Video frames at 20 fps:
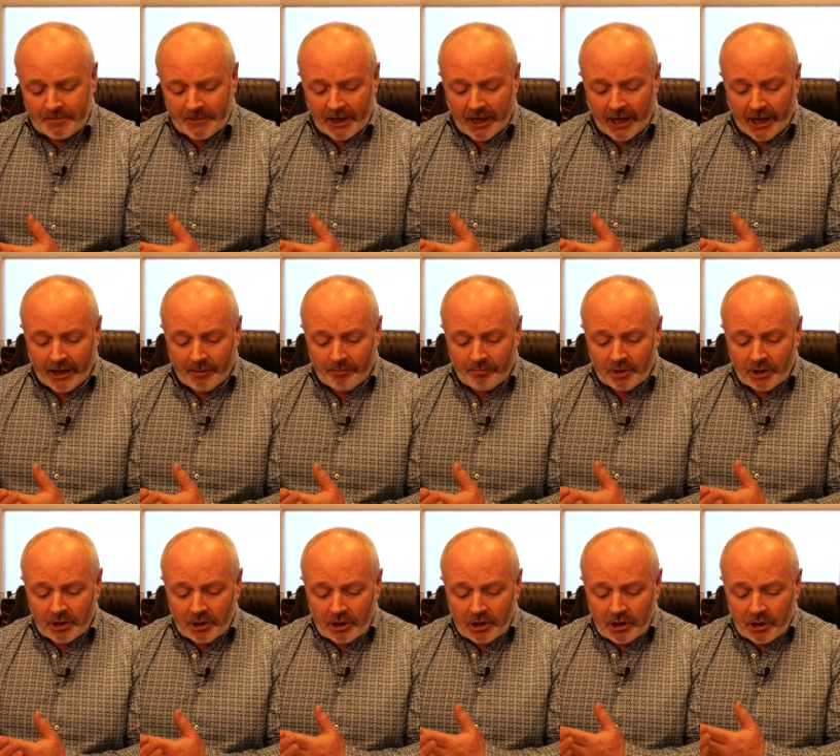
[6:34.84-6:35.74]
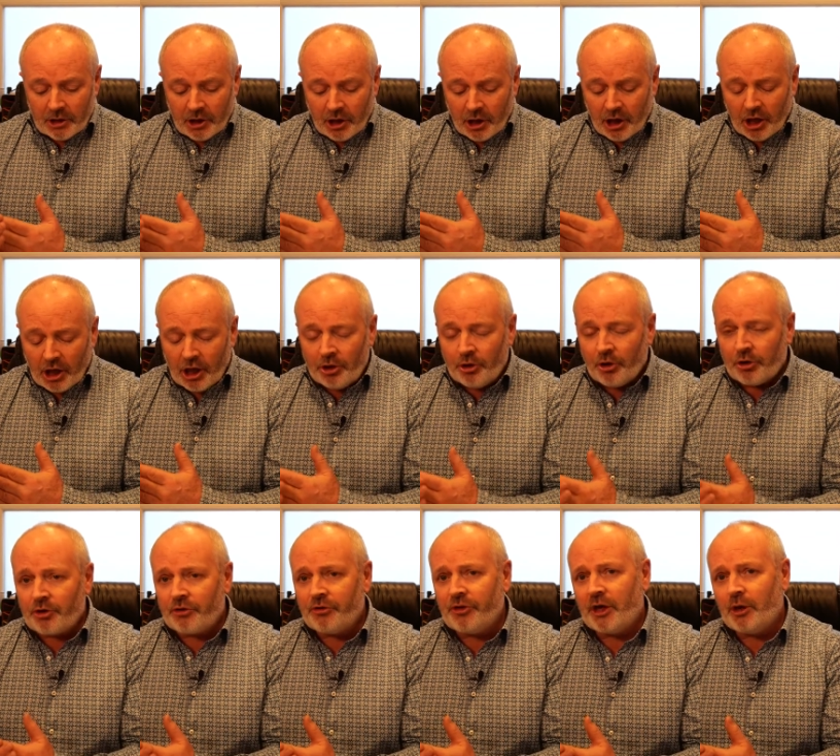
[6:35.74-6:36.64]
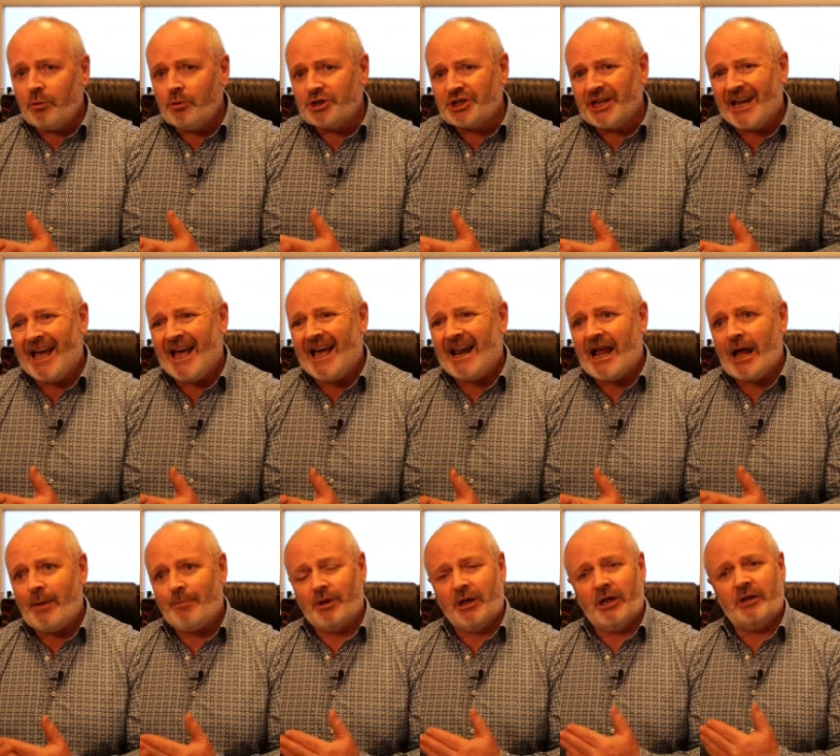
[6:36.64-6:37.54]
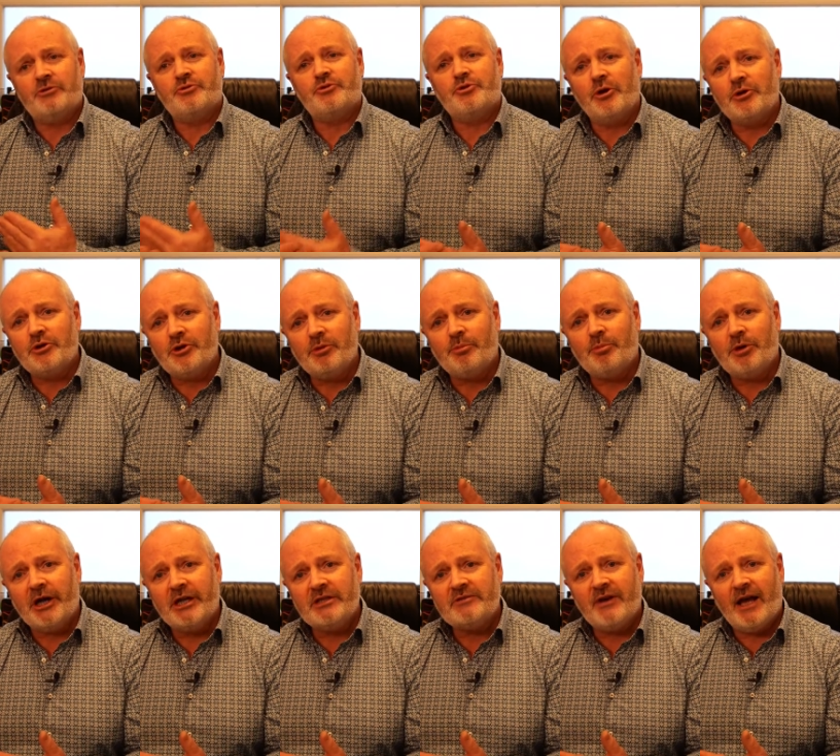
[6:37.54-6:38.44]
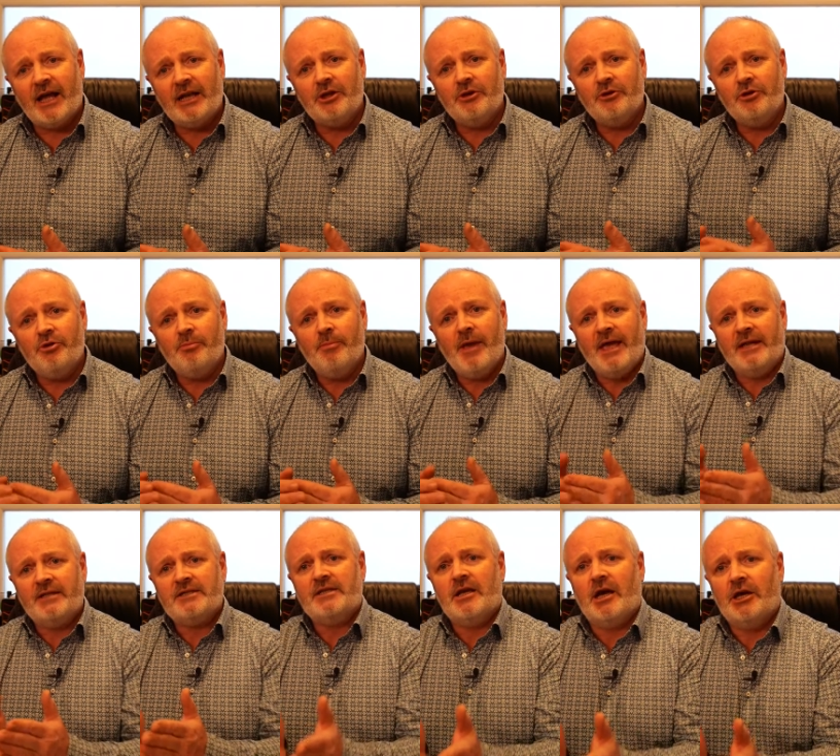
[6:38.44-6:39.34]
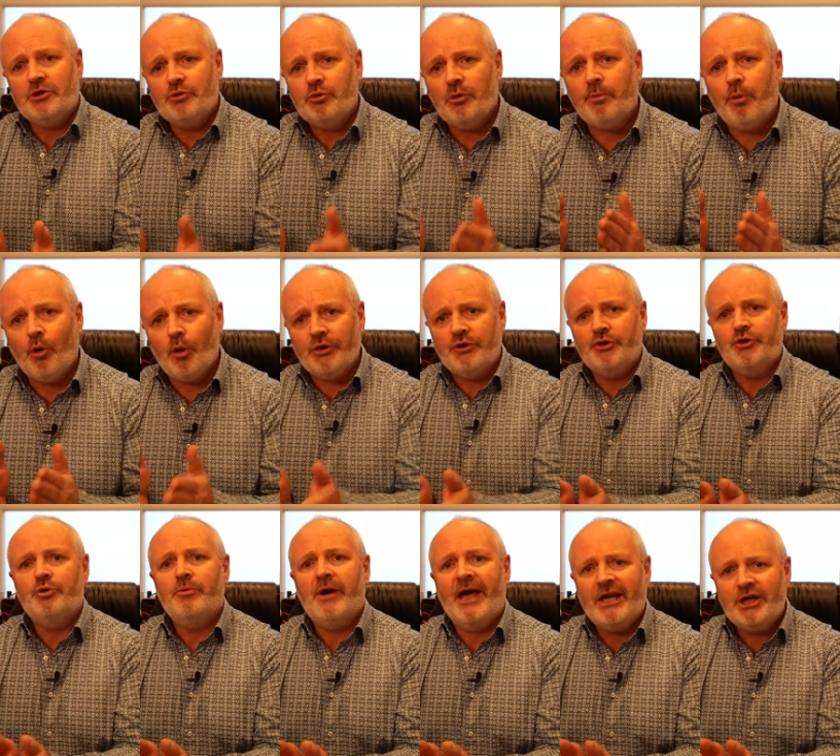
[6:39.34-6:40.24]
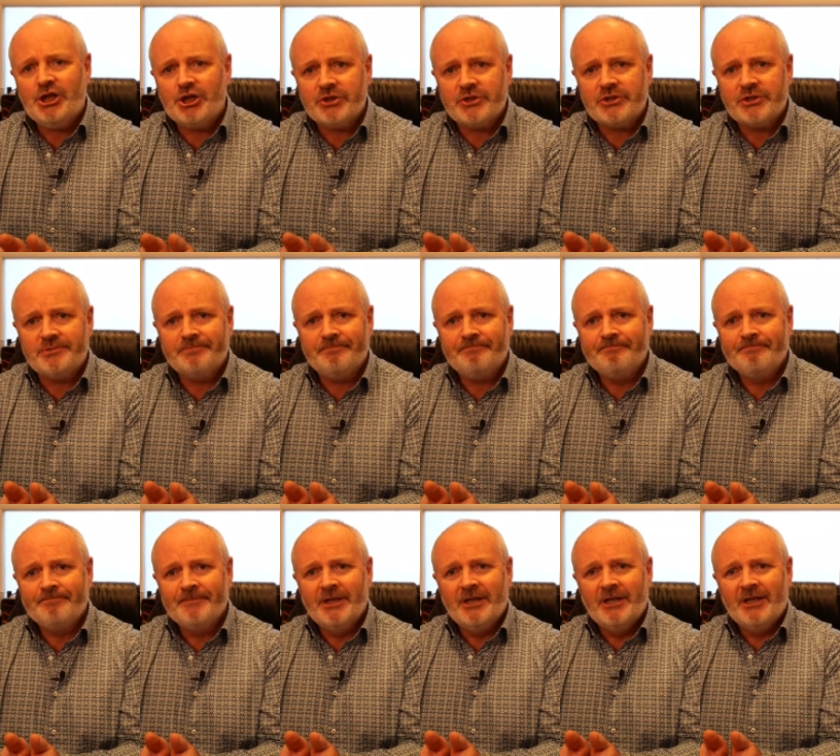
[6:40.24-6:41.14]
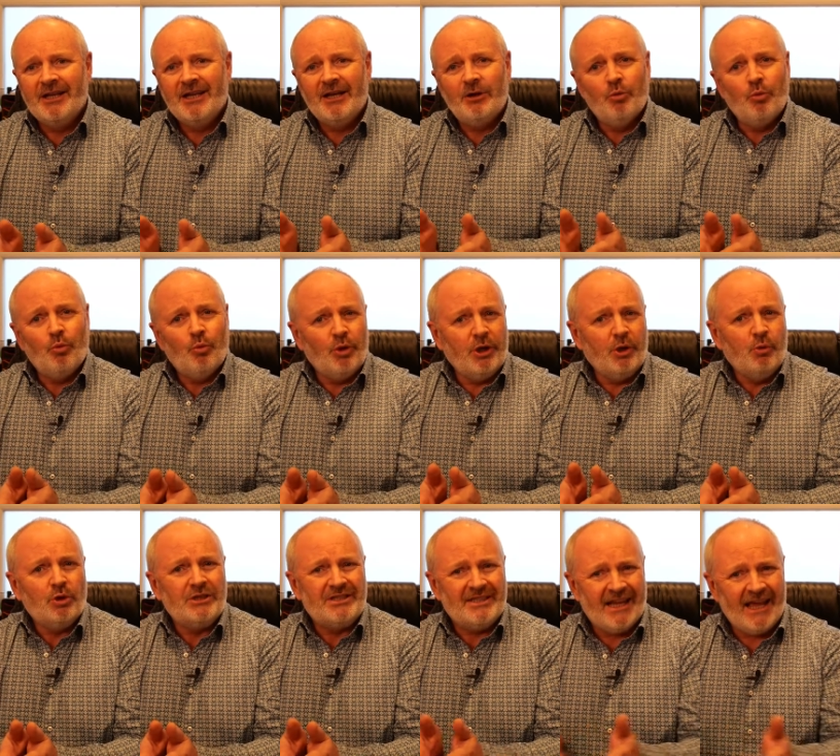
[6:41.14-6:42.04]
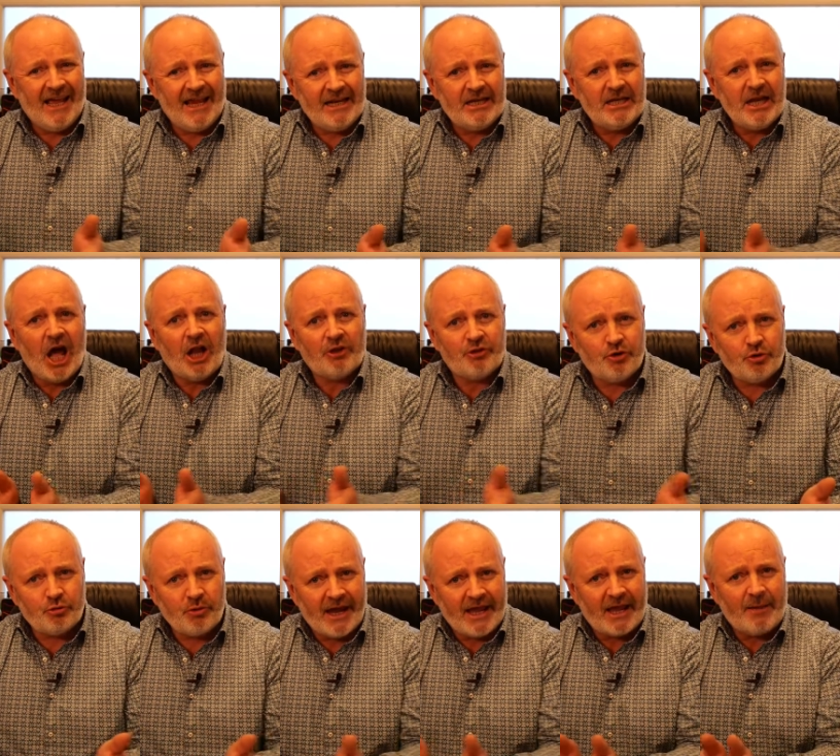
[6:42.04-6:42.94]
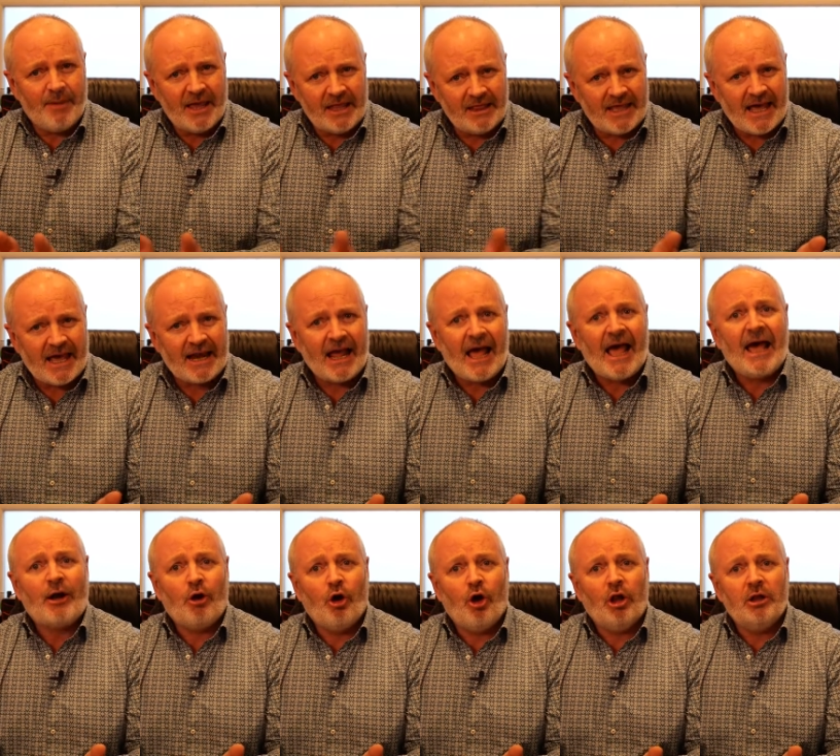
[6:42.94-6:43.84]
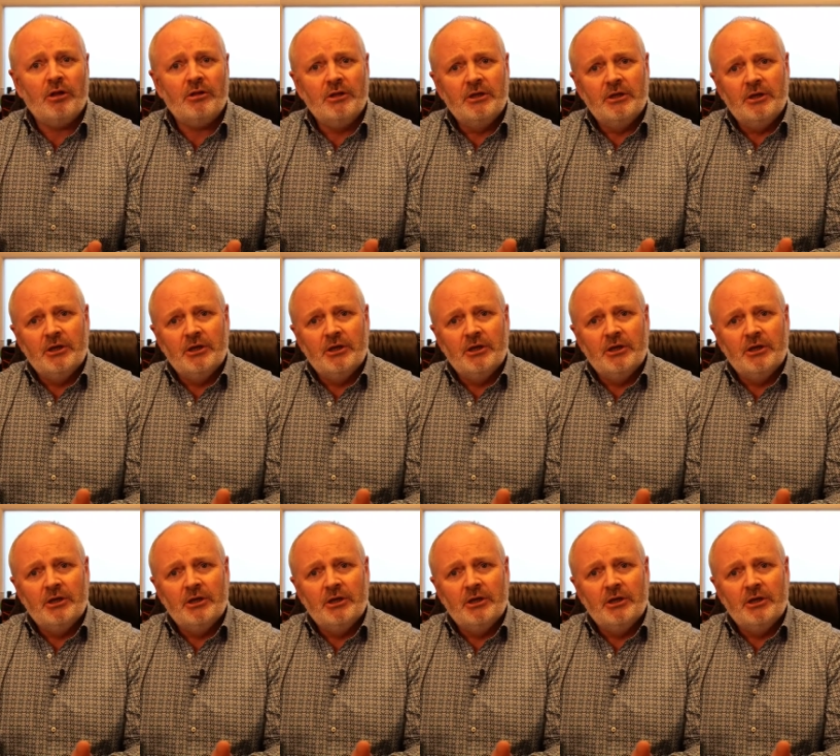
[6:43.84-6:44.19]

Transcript: Another thing which can happen as a result of the appraised value, you may decide to appoint 2 agents. We would tend not to recommend that at all,